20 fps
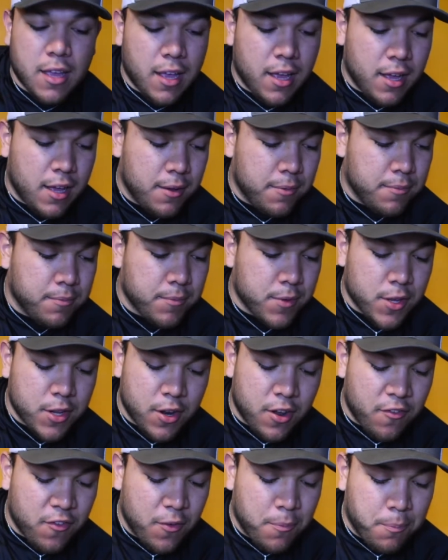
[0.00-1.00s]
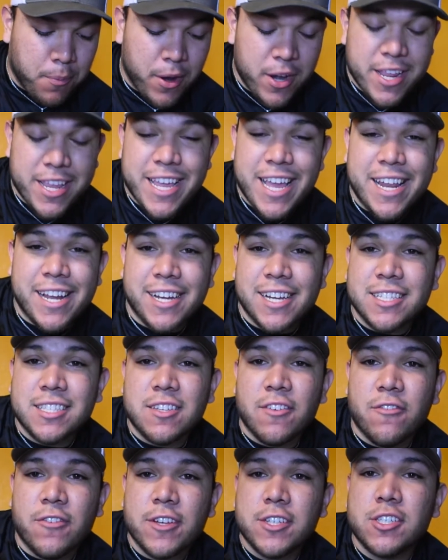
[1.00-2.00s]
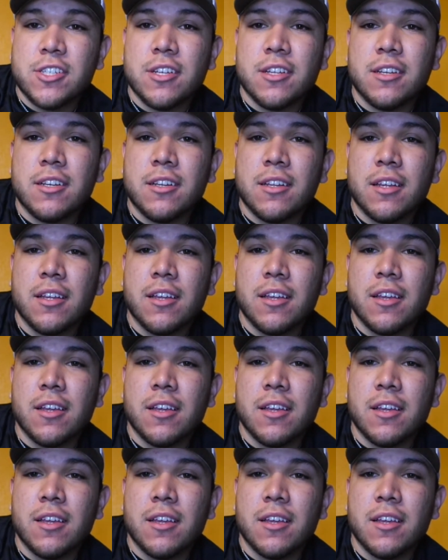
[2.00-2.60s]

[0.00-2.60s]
You know, if you're barely getting into fishing,